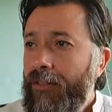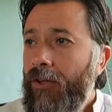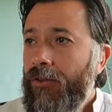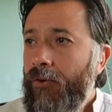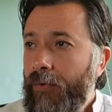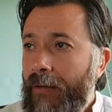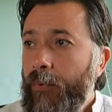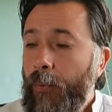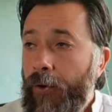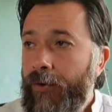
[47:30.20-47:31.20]
Let not
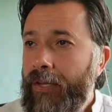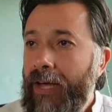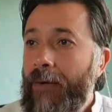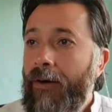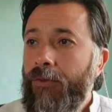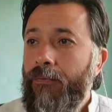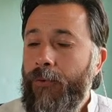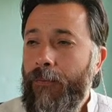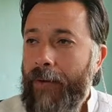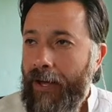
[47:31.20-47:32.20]
corrupt word come out
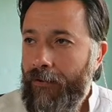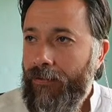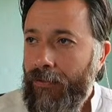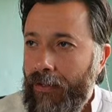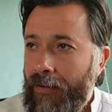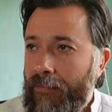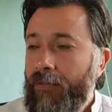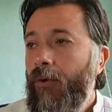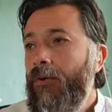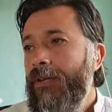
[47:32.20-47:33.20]
of your mouth, but